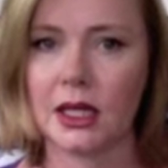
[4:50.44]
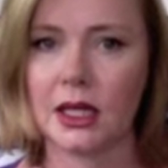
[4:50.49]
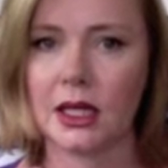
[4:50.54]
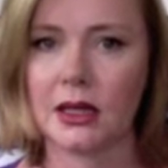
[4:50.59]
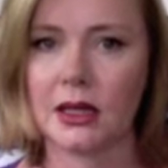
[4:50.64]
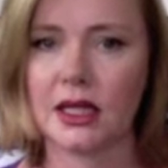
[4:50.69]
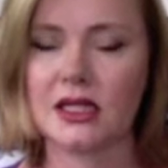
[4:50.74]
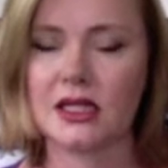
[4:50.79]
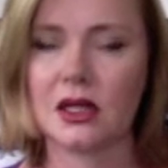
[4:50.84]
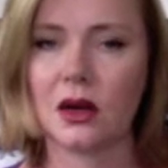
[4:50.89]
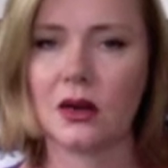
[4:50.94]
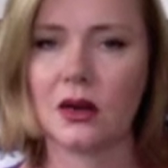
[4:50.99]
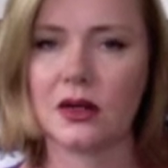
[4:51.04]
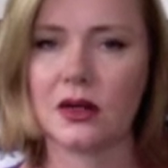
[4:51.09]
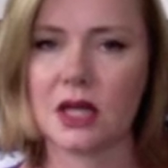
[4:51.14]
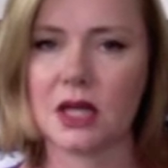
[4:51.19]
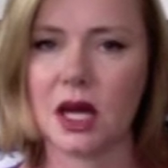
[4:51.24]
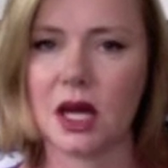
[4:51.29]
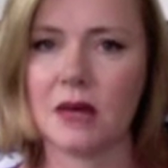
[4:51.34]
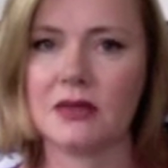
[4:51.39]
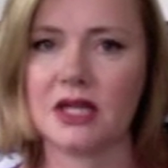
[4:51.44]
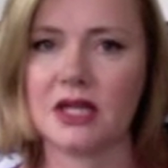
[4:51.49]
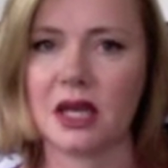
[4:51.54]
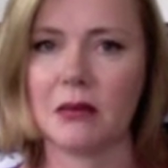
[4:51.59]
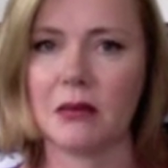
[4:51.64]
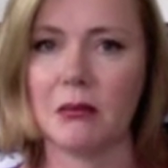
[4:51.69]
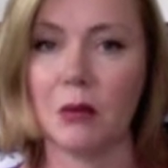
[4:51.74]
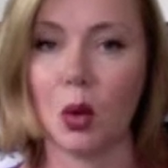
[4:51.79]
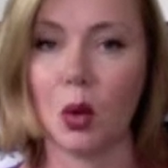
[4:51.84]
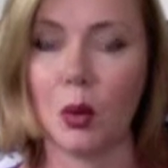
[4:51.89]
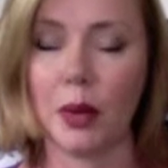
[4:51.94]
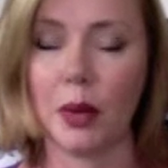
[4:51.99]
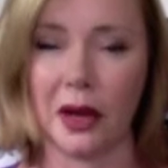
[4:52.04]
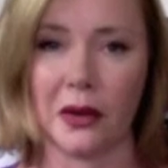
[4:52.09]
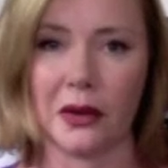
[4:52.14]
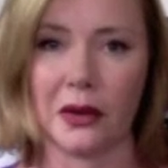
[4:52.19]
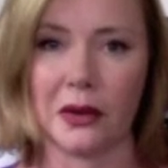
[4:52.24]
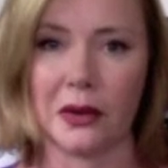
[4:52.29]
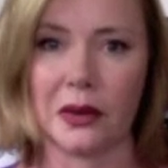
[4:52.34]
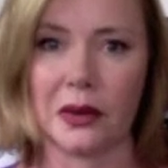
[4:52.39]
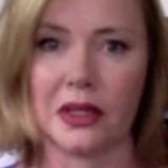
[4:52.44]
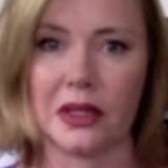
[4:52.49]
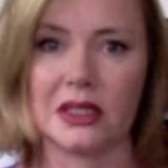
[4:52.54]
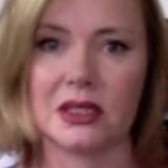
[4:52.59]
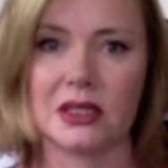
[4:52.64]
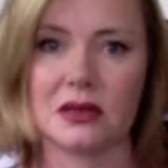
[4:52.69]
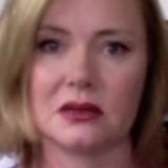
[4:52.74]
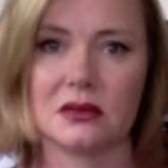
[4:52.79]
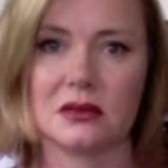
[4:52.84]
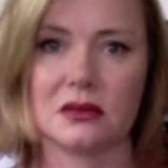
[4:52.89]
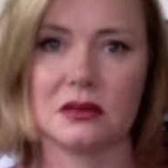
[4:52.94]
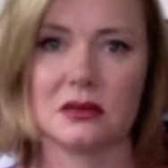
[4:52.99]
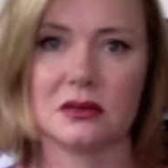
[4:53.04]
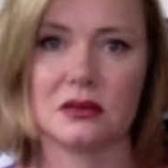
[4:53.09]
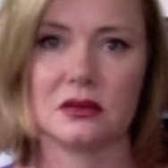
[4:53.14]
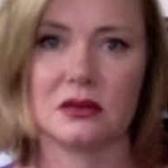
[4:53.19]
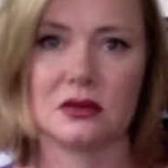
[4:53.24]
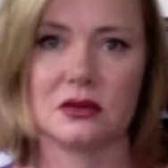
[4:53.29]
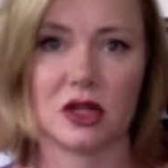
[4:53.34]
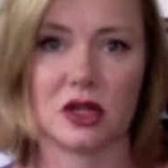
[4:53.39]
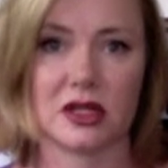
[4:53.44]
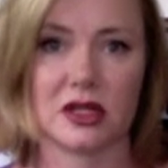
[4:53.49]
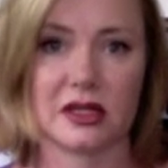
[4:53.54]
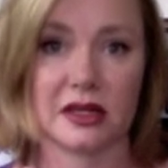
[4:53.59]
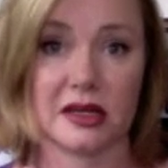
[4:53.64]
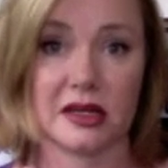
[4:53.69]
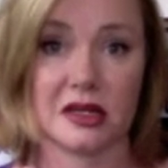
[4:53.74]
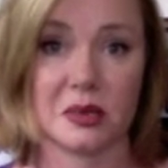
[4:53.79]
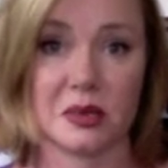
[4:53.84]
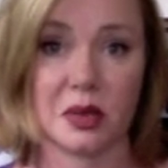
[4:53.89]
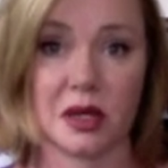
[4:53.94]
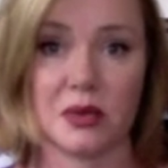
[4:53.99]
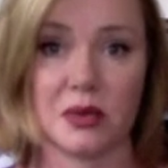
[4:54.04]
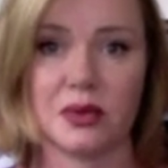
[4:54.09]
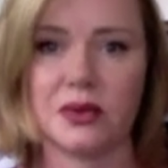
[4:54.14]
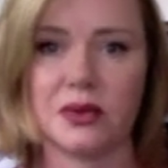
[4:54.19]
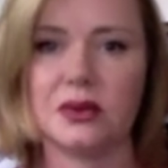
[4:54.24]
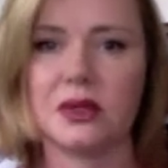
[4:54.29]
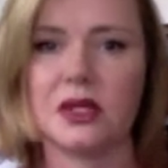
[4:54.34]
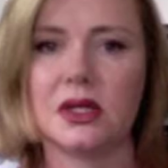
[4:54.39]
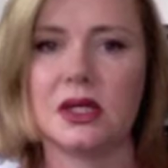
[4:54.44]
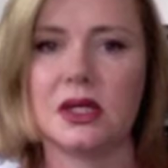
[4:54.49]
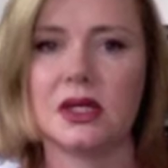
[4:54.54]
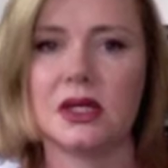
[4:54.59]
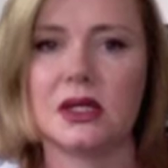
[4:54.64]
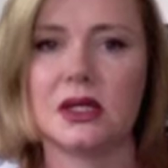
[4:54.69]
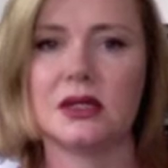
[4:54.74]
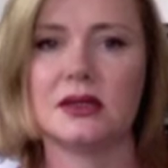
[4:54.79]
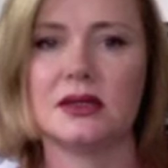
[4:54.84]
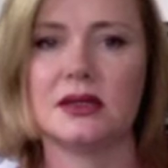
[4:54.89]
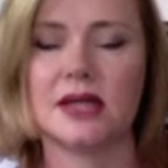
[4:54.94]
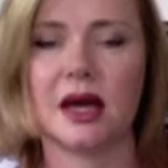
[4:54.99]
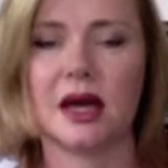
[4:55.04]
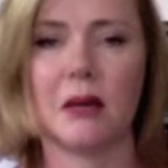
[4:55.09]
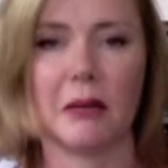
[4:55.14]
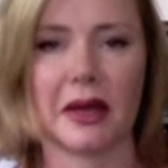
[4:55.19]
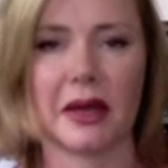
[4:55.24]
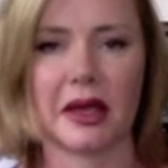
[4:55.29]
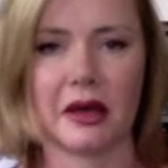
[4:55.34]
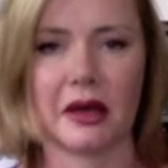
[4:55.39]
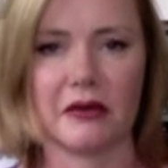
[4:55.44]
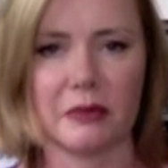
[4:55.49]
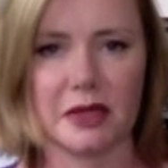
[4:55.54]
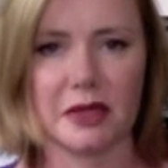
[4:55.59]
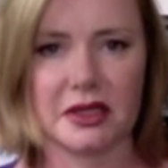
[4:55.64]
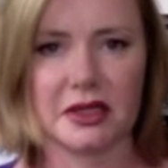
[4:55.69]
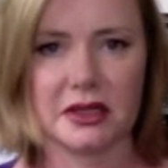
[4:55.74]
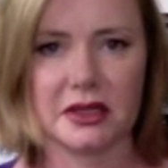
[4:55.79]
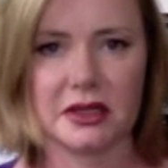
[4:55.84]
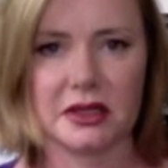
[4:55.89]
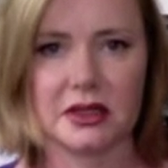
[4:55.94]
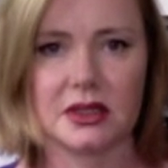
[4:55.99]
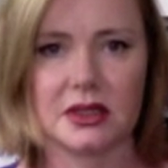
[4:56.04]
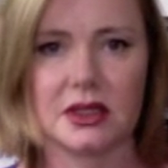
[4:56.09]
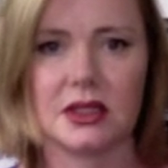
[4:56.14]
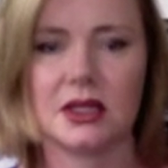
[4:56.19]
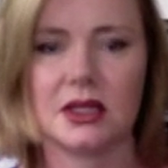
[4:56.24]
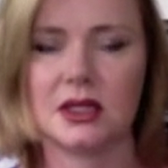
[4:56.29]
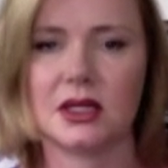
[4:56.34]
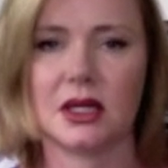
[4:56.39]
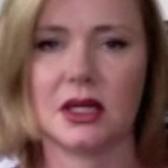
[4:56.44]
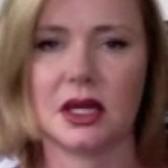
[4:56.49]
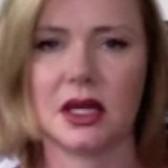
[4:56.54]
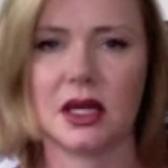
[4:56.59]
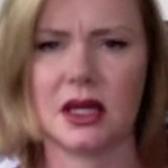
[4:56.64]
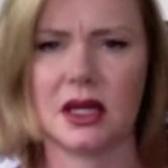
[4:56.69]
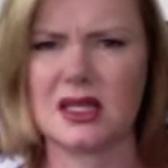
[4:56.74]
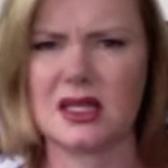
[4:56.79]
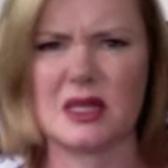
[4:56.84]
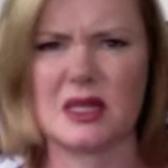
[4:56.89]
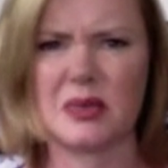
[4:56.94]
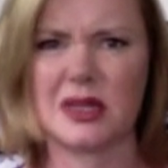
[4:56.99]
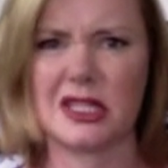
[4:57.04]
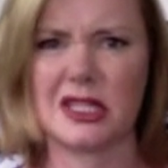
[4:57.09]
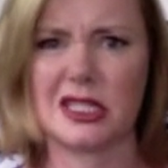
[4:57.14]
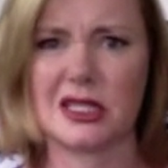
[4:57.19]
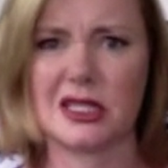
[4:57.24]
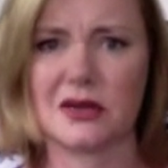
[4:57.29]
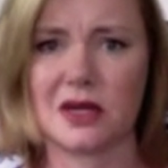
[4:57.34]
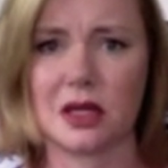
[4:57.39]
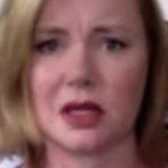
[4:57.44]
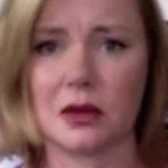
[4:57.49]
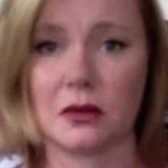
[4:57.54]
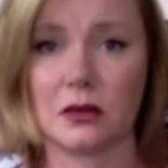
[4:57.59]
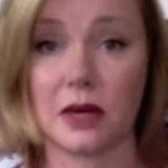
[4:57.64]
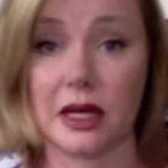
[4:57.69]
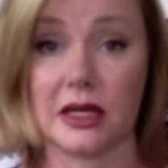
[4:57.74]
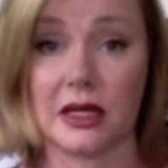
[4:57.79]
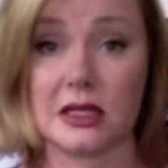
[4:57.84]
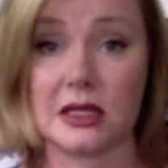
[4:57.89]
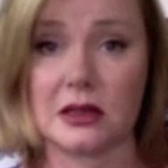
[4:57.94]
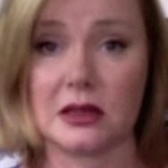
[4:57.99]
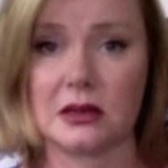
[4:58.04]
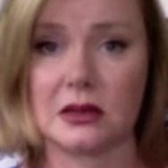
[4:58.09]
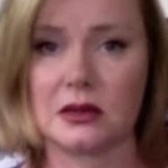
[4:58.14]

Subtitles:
That's a lot of time to get more paranoid, trust less people, doubt my government, and get suspicious of another race.